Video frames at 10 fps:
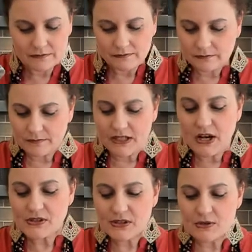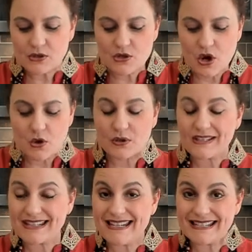Because there's no
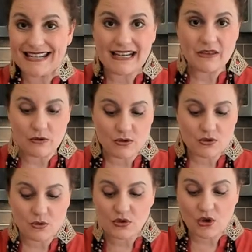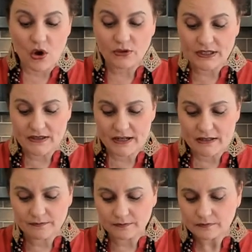seasoning in there, there's no salt in there,
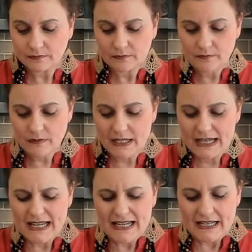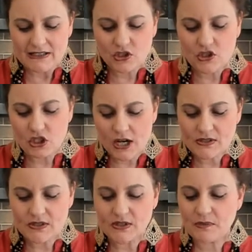it's just
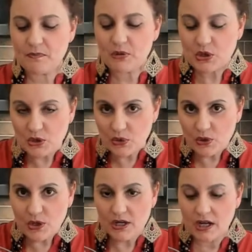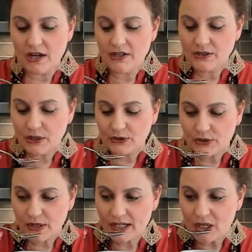this pure,
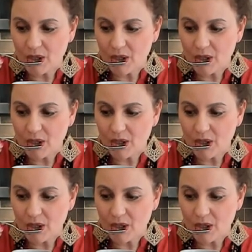unadulterated,